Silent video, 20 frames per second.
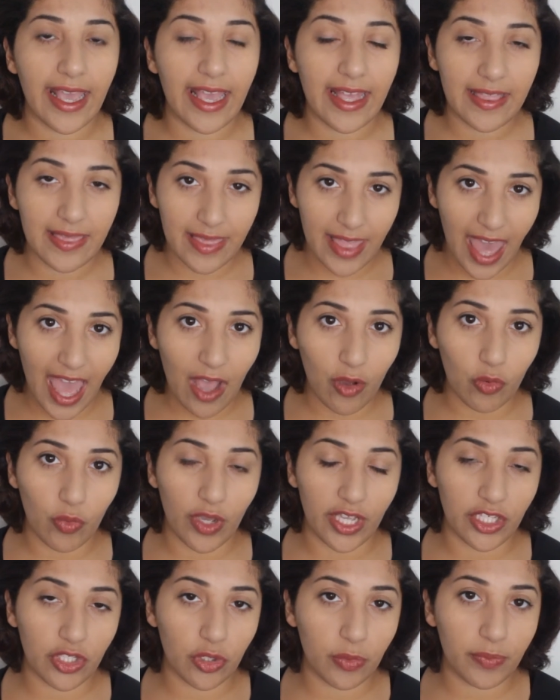and that
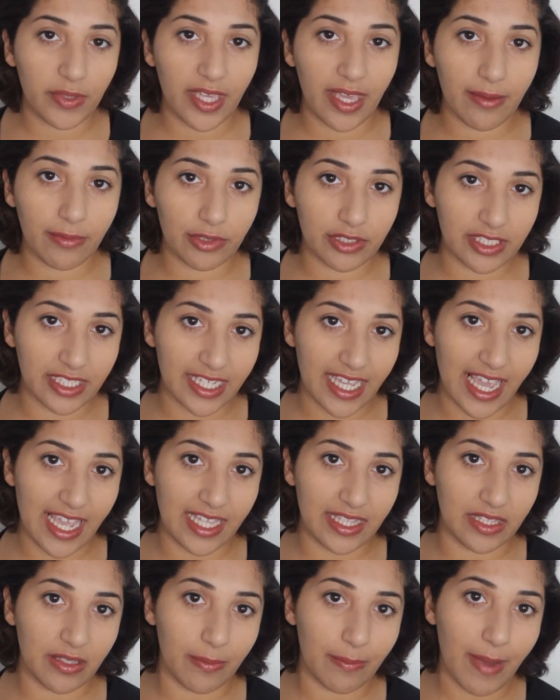way you'll be able to get
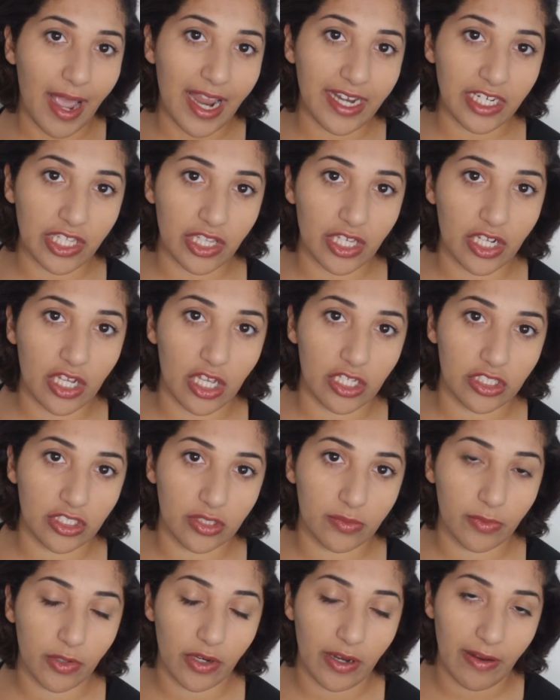in the mind of the
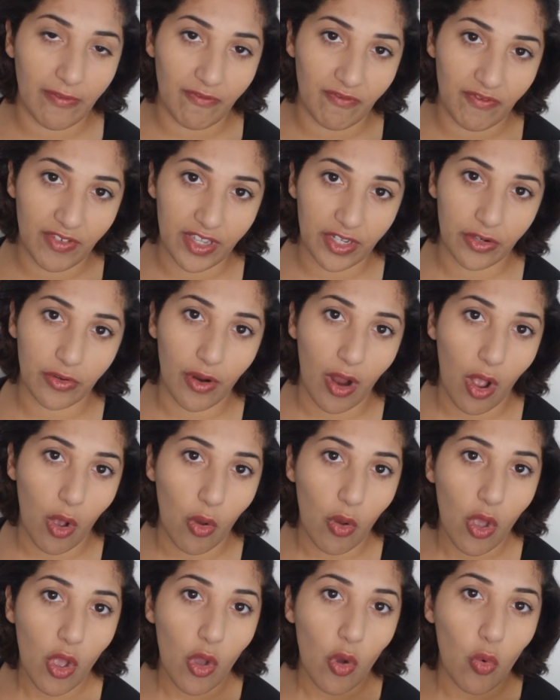customer and figure
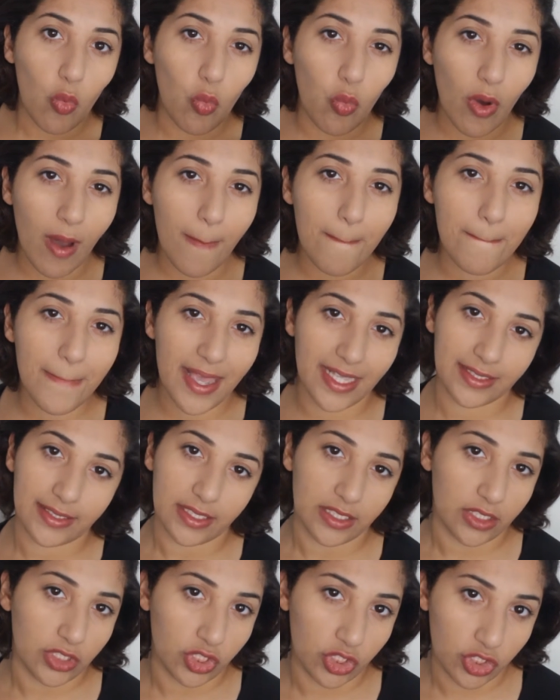out what
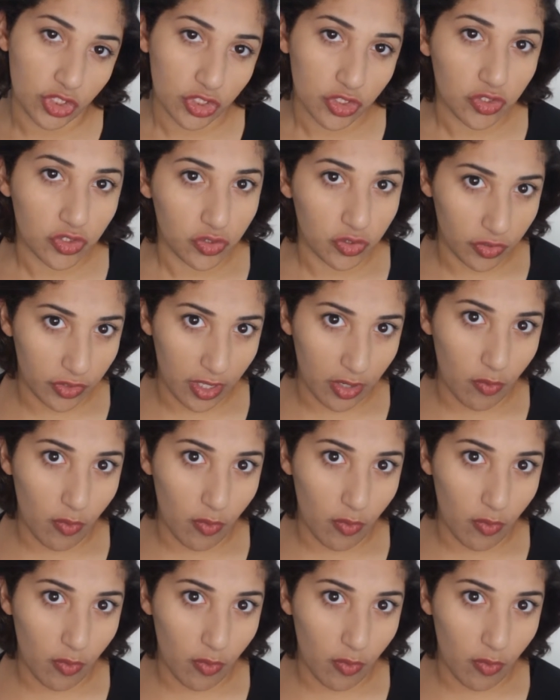message do they